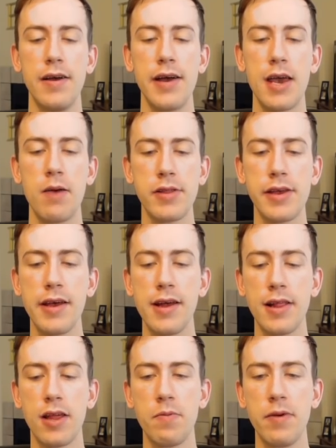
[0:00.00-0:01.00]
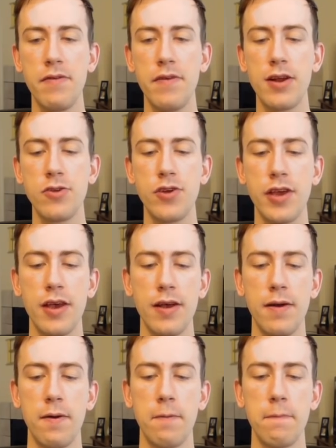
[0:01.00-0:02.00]
Able to get a little bit of energy.
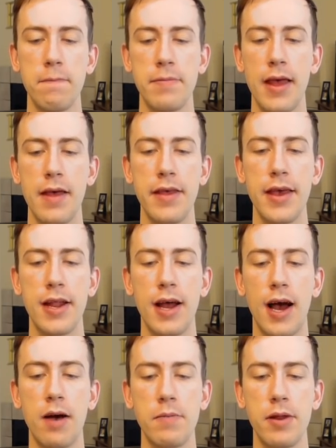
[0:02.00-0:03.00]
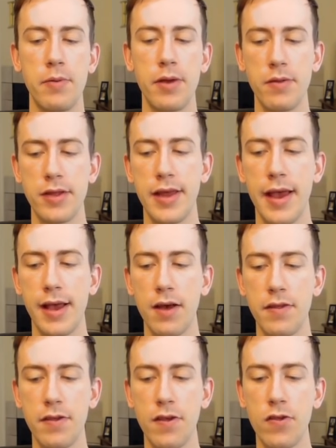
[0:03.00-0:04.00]
And then I'm going to be able to take
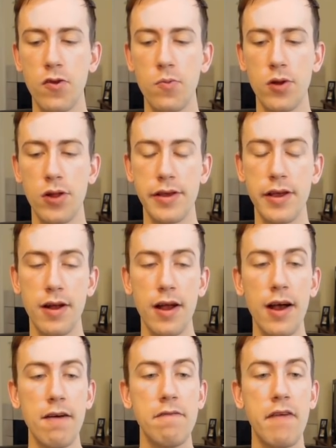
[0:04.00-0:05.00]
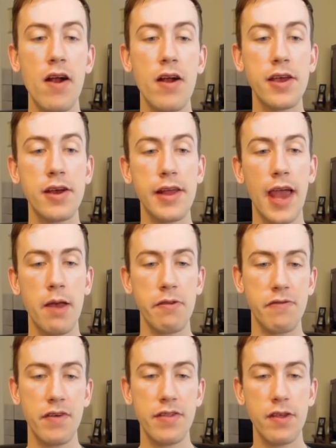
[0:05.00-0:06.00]
out this Azumarill here. Very good
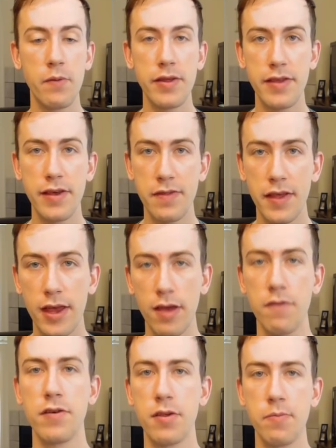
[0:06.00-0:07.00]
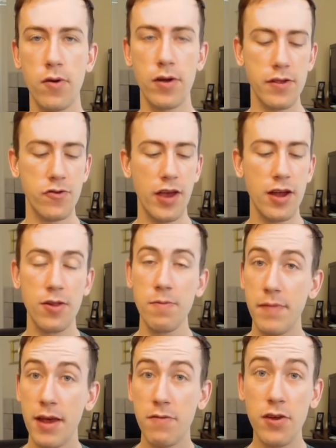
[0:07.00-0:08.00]
games, Vincey Winceyy, and thank you for supporting the
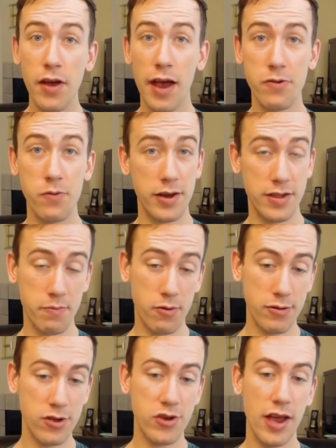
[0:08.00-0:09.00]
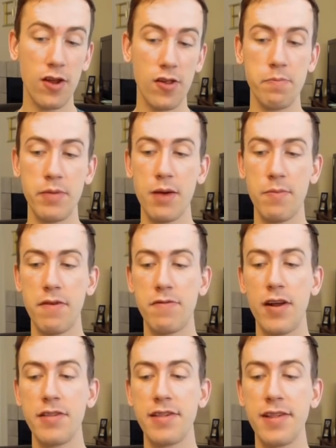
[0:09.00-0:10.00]
channel. If you guys want to support the channel and be on my
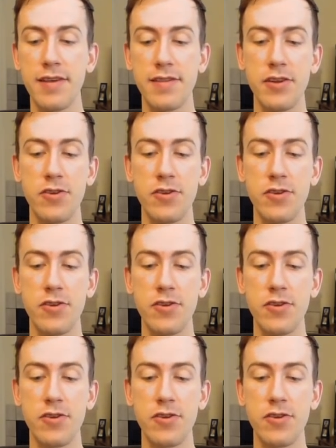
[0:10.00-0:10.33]
friends list and